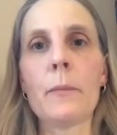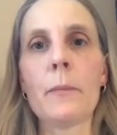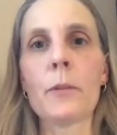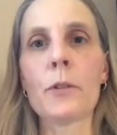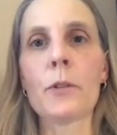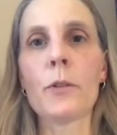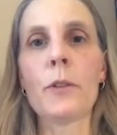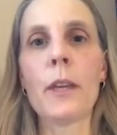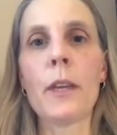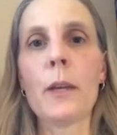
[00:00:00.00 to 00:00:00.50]

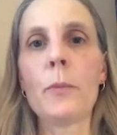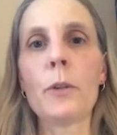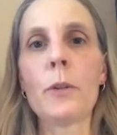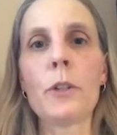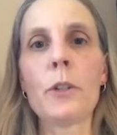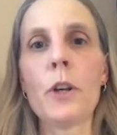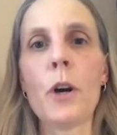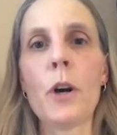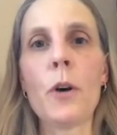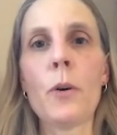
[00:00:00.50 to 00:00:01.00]
so they
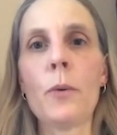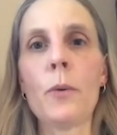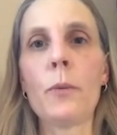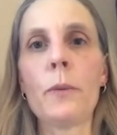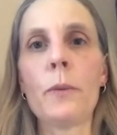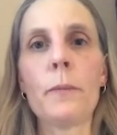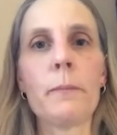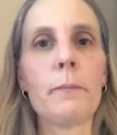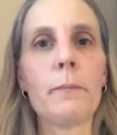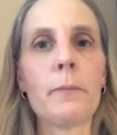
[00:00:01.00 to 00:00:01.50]
would
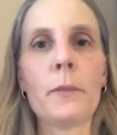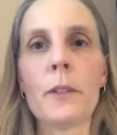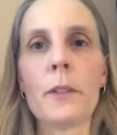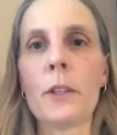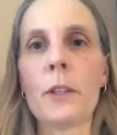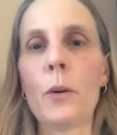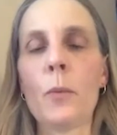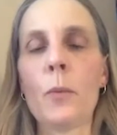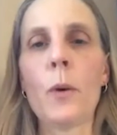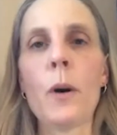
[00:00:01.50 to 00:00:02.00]
know,
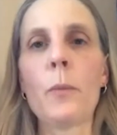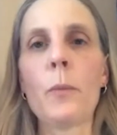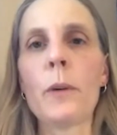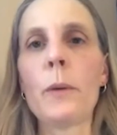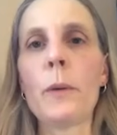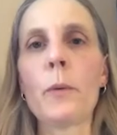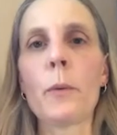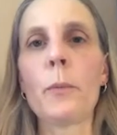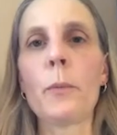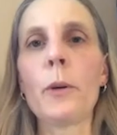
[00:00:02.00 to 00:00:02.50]
what
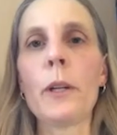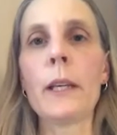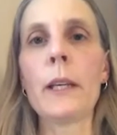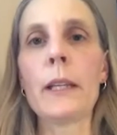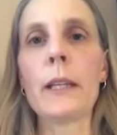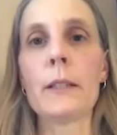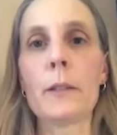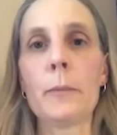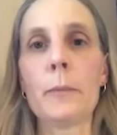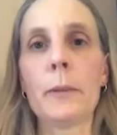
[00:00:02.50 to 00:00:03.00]
we were putting
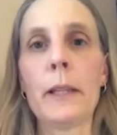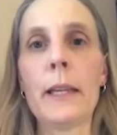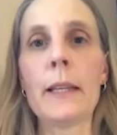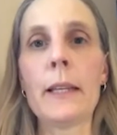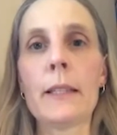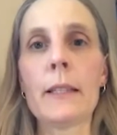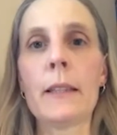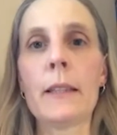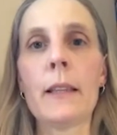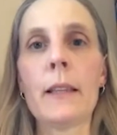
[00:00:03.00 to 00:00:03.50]
into
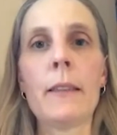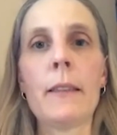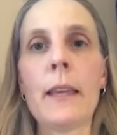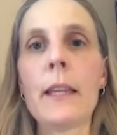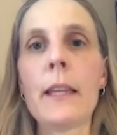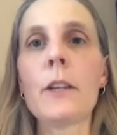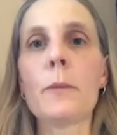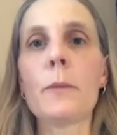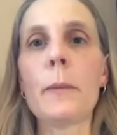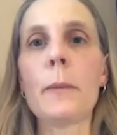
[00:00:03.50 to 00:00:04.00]
place, and then they
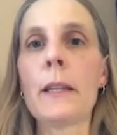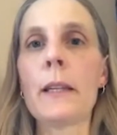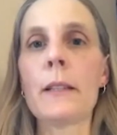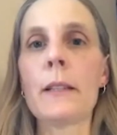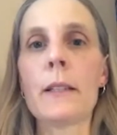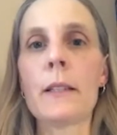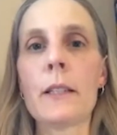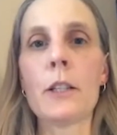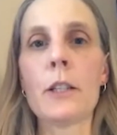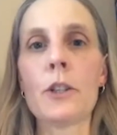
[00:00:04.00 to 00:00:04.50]
could make a
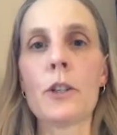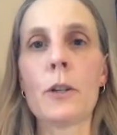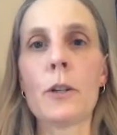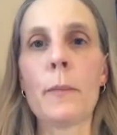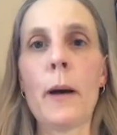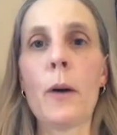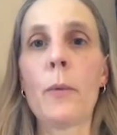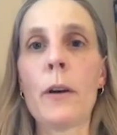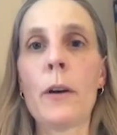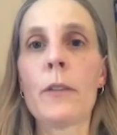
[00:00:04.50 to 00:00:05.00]
decision
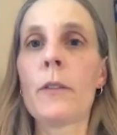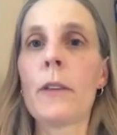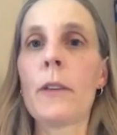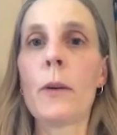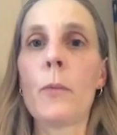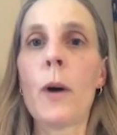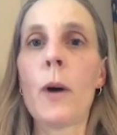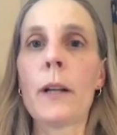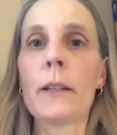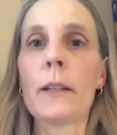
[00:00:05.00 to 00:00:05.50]
about whether they
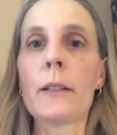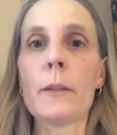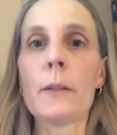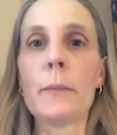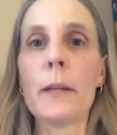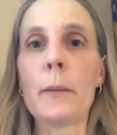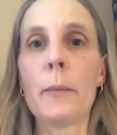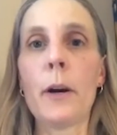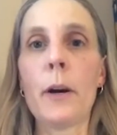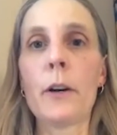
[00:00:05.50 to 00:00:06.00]
wanted to
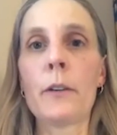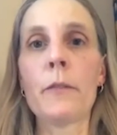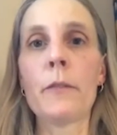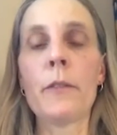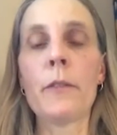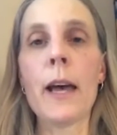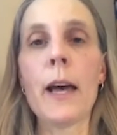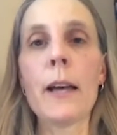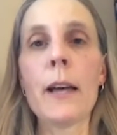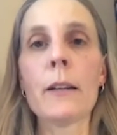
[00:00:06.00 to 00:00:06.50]
be a part of
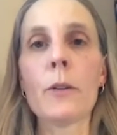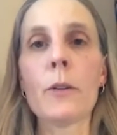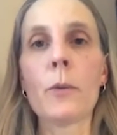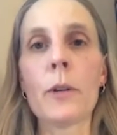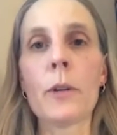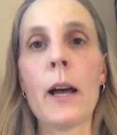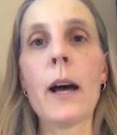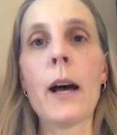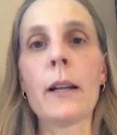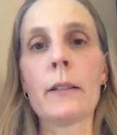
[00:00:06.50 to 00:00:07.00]
that or
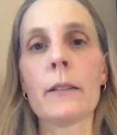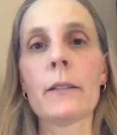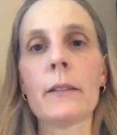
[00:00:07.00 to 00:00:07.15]
not.